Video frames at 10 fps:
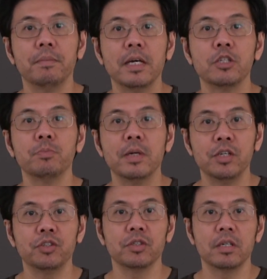best
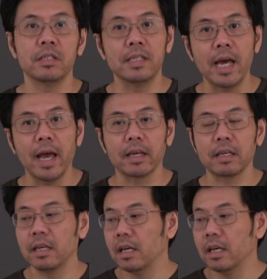measure DAC